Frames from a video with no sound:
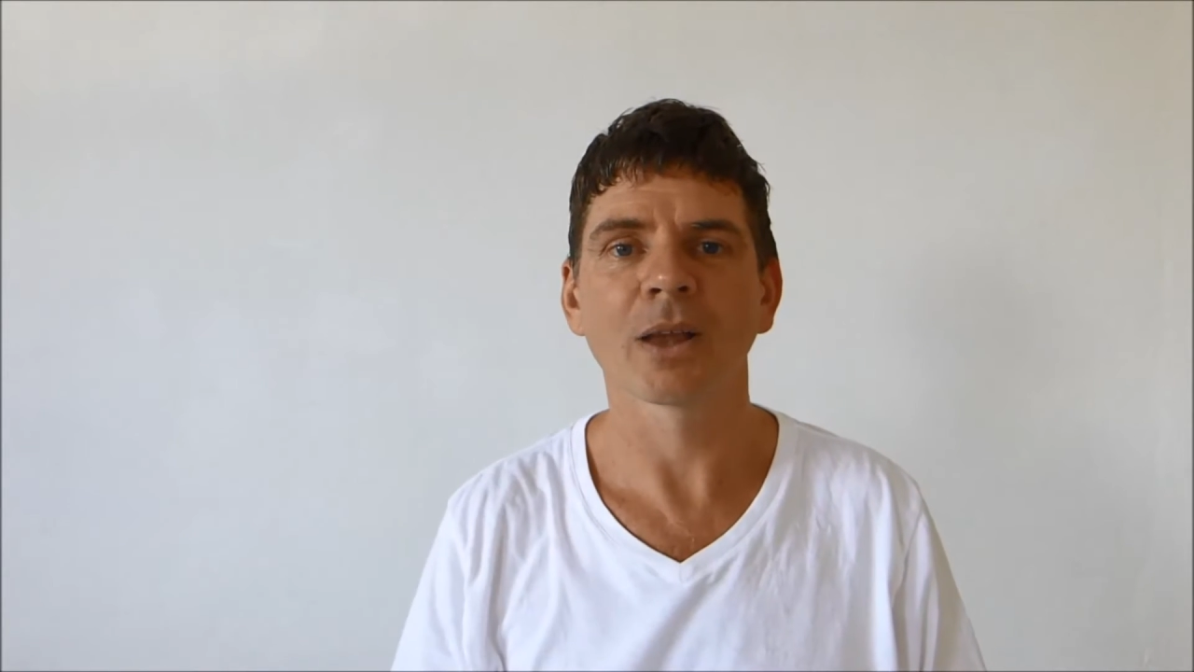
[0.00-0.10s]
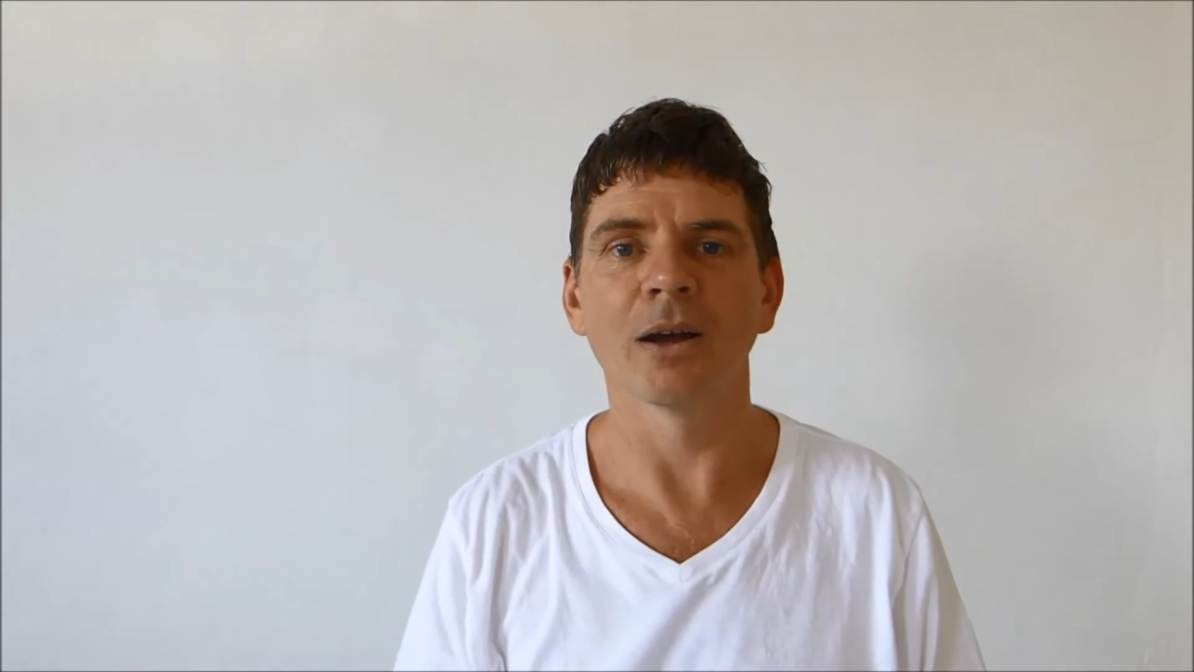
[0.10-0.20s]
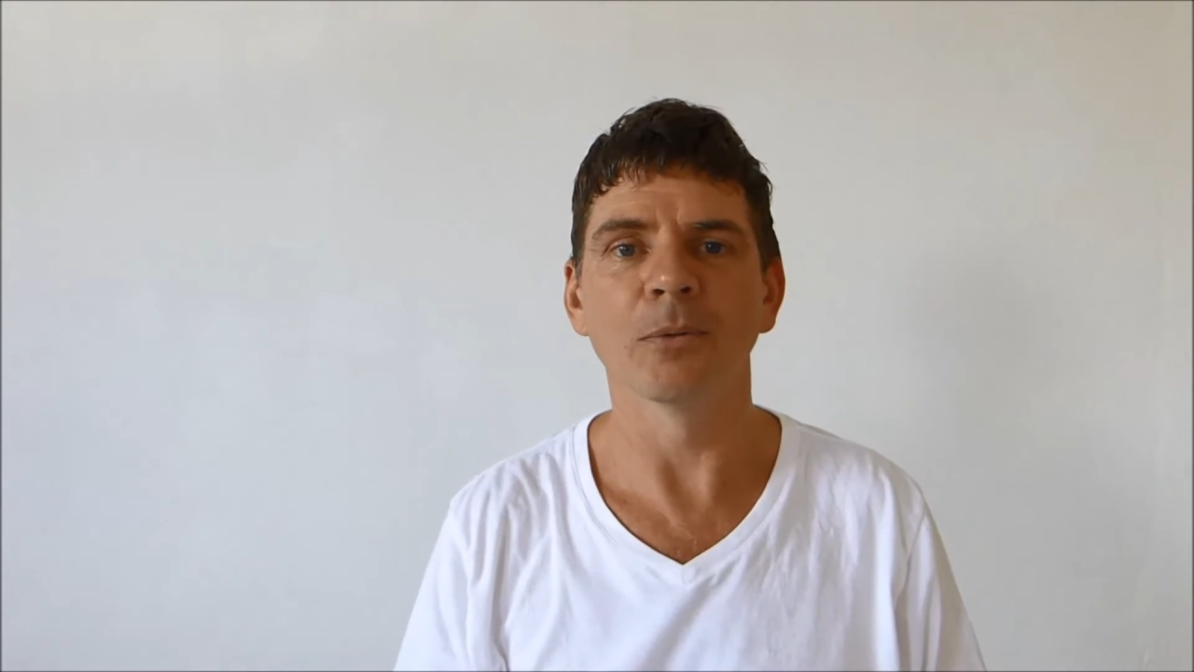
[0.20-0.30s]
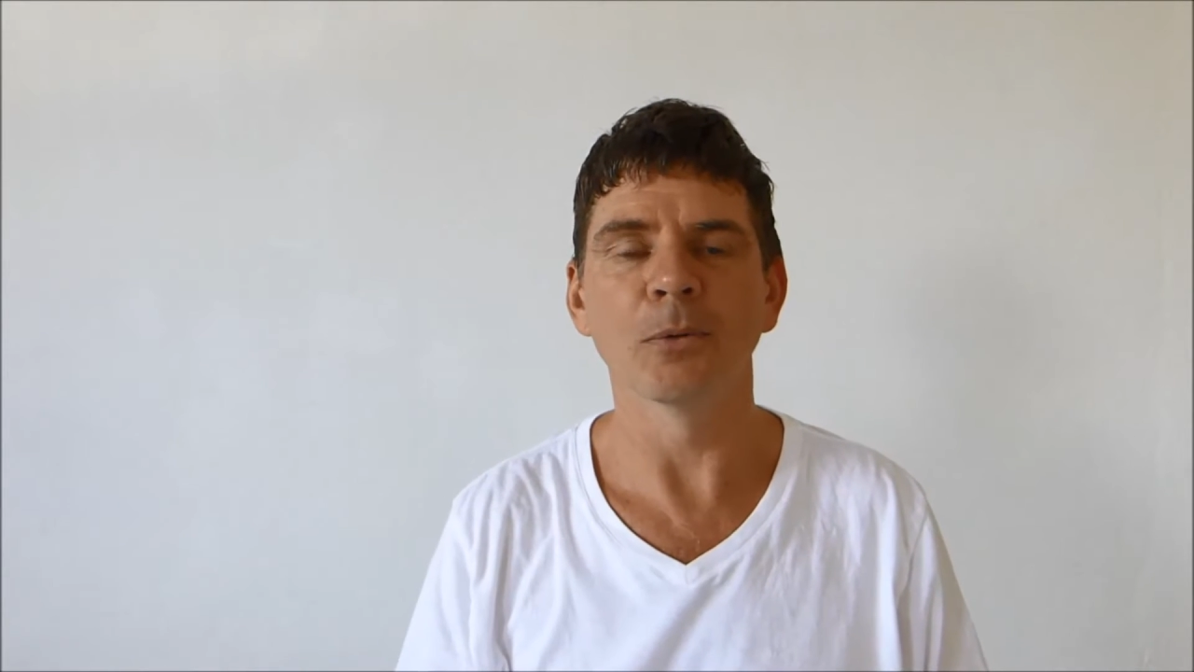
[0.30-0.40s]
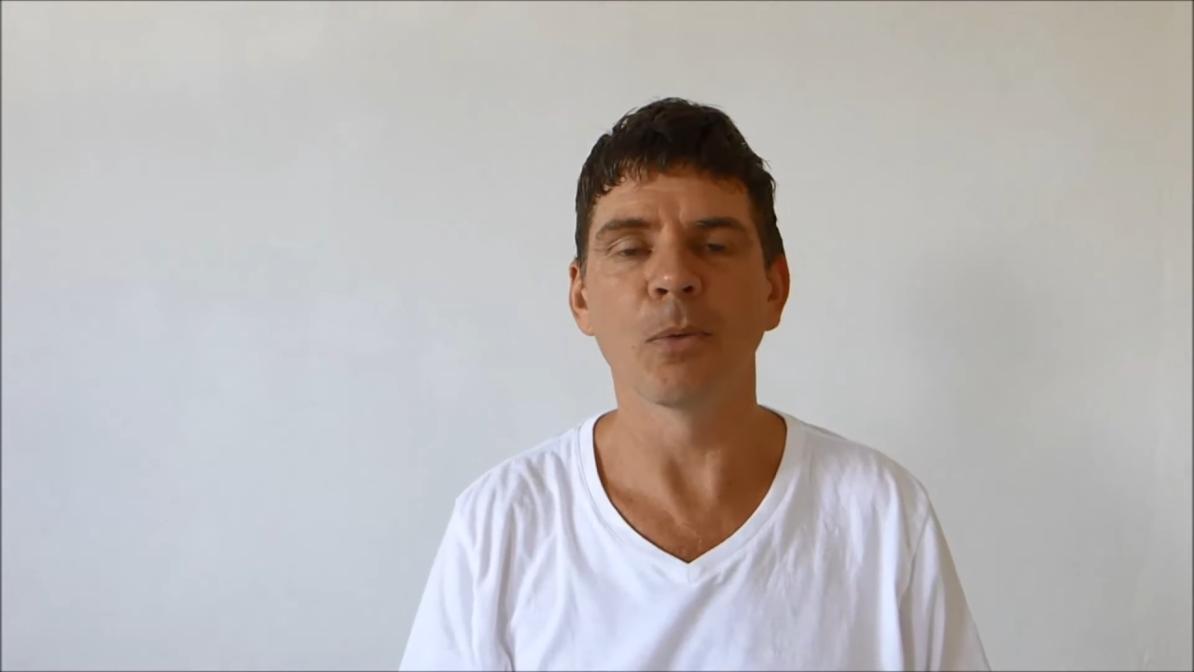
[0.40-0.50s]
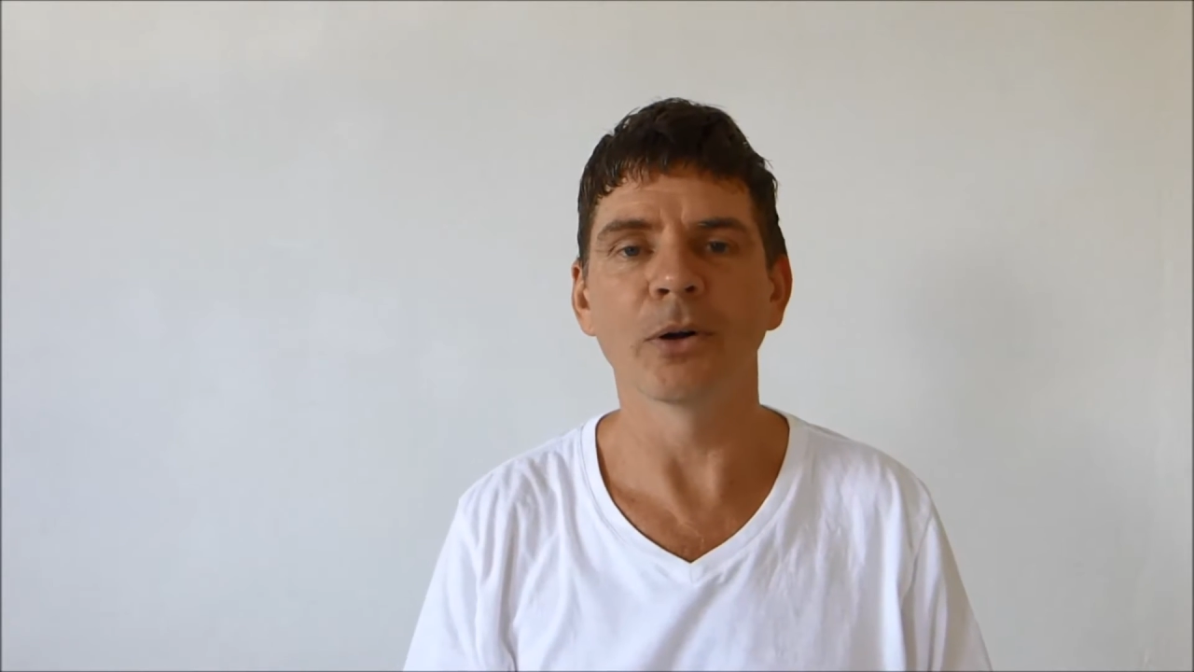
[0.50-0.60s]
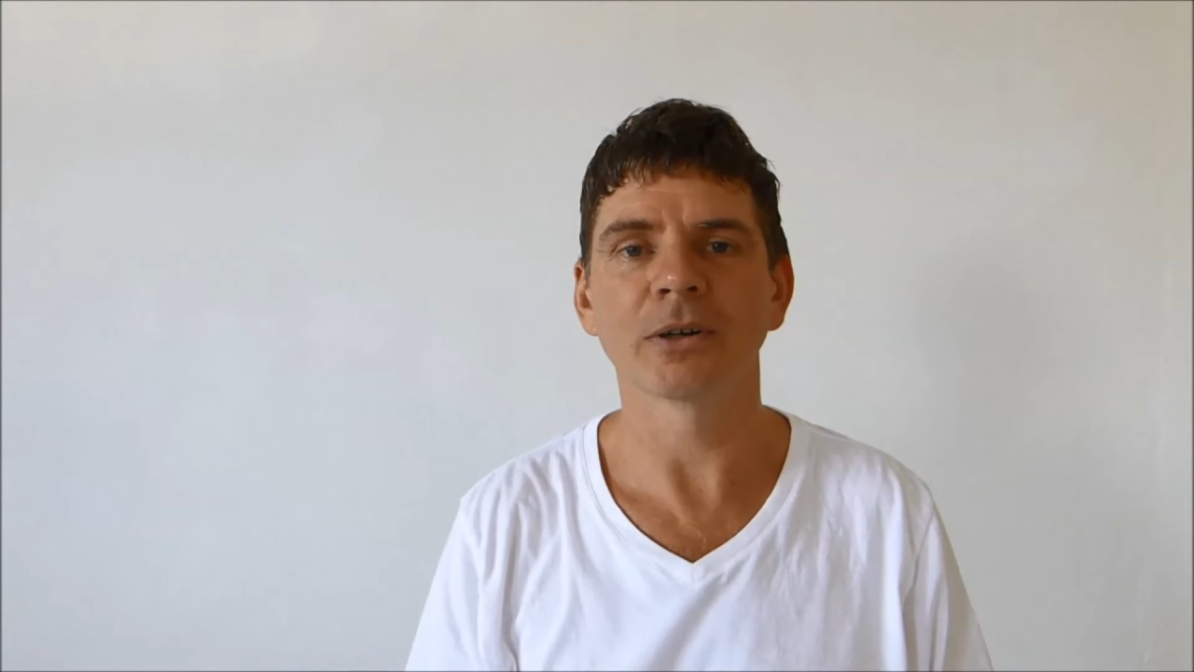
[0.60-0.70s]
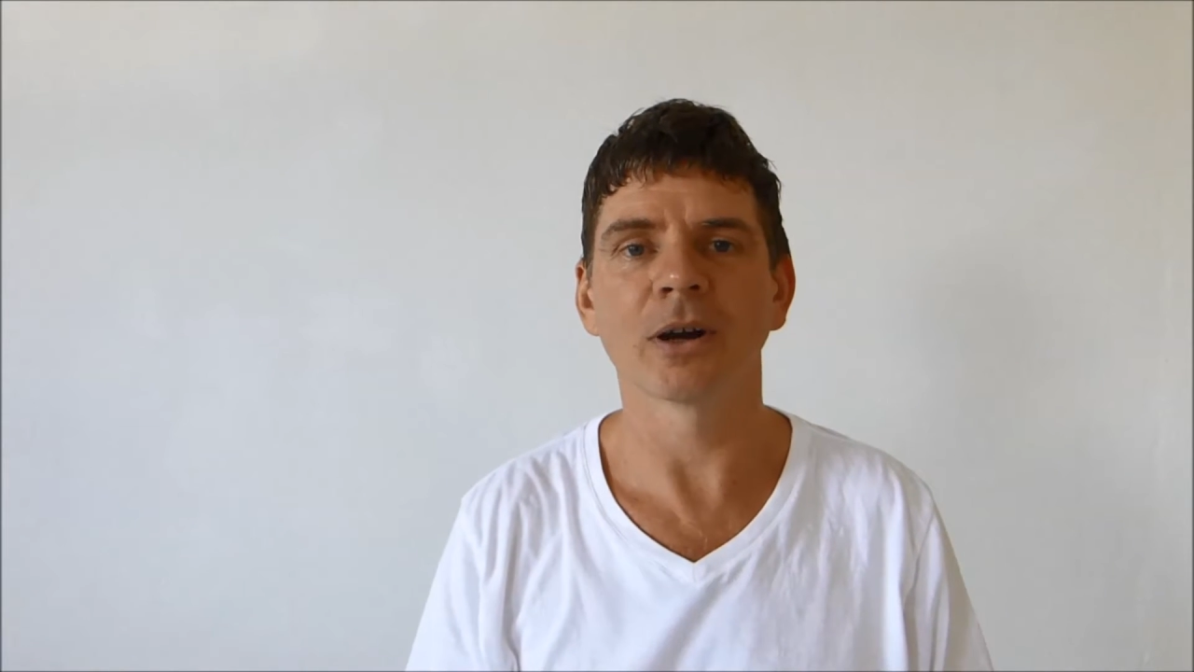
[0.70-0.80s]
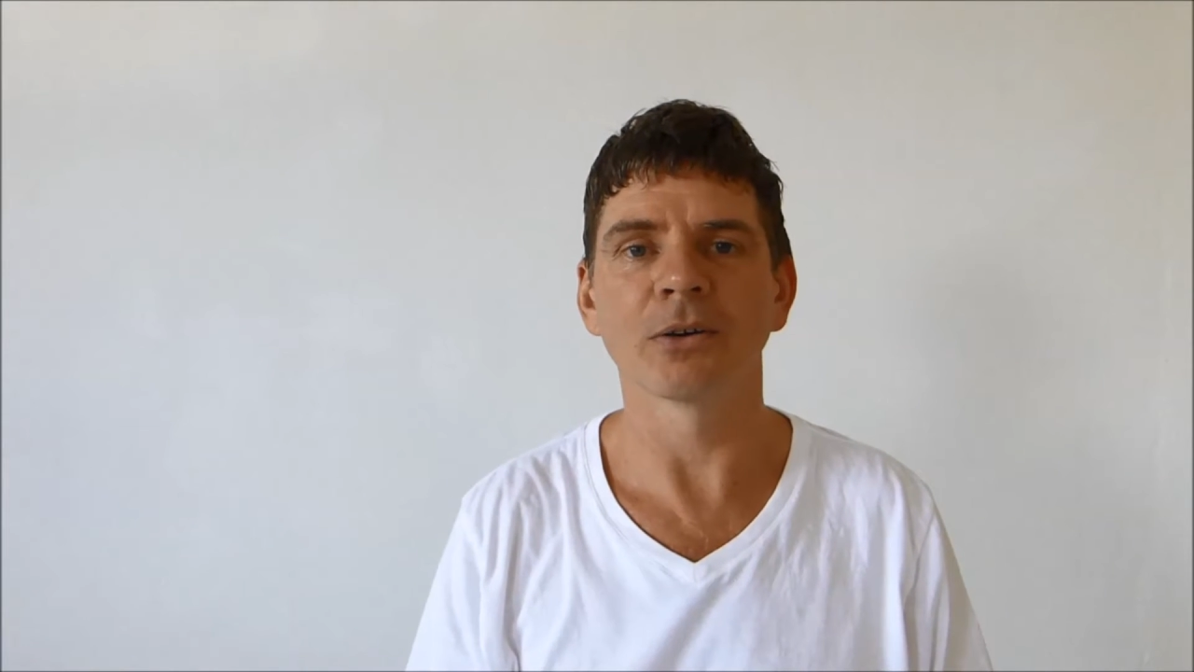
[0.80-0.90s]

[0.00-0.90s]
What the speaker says: the point